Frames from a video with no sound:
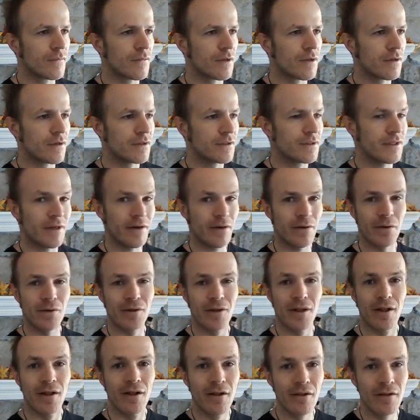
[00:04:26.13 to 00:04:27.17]
So
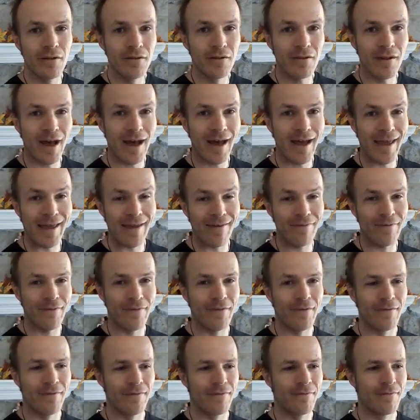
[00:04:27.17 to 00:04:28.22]
live
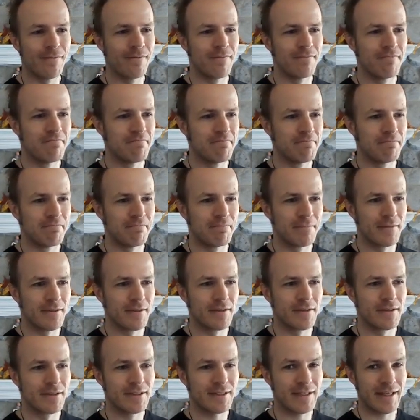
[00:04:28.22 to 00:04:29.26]

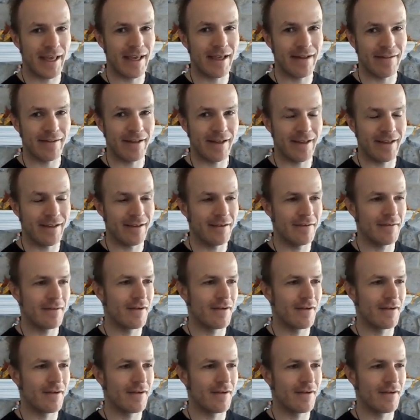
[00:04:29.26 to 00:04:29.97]
scaling